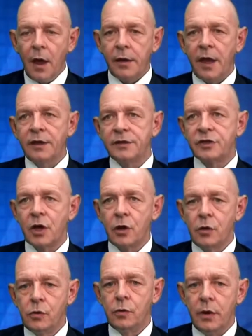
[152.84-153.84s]
Okay,
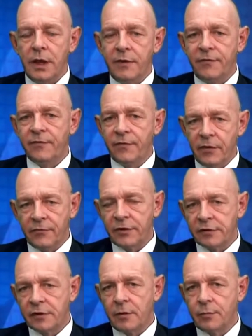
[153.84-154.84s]
so if, for
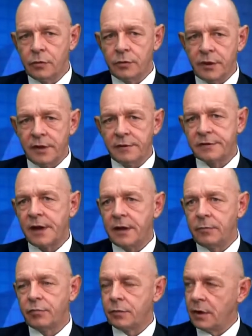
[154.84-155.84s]
example, there's
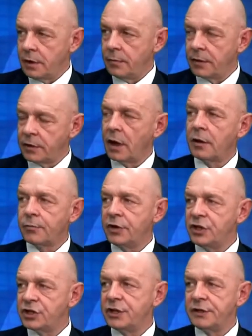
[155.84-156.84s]
a data
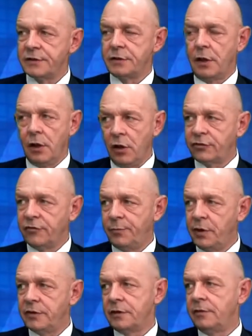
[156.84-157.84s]
breach and there's a loss of
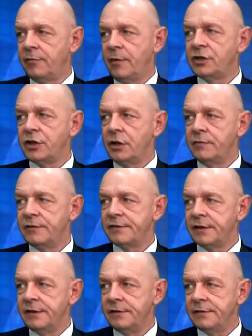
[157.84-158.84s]
personal information
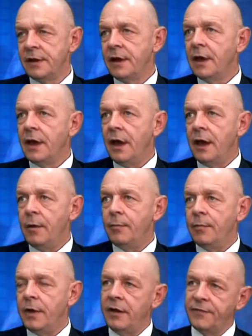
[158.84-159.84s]
overseas,
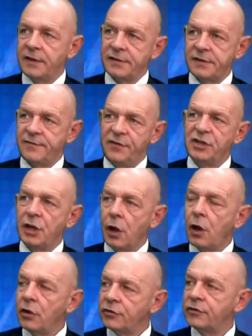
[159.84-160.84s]
if there's a sufficient
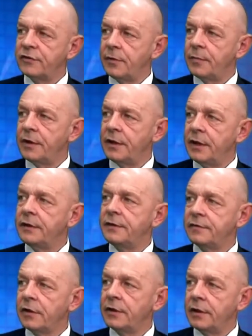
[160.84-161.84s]
loss to somebody and they
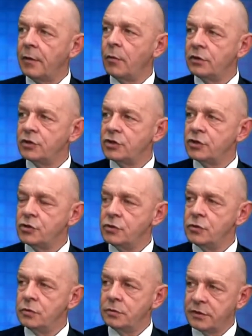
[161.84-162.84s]
decide that they want
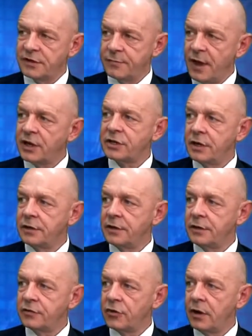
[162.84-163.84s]
to take some action under
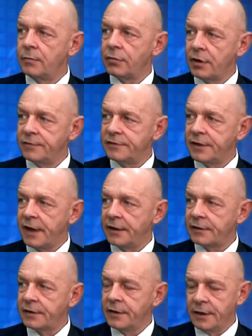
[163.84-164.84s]
the Australian Privacy
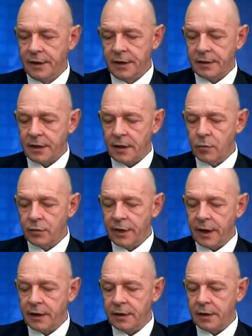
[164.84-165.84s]
Act, they will
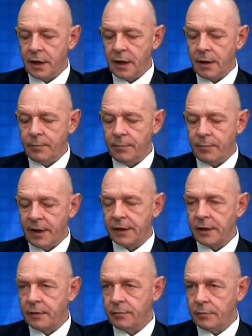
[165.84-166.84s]
then make
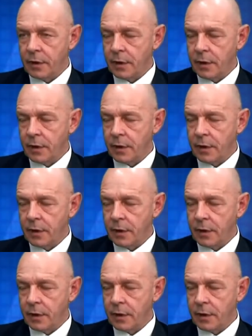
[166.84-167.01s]
a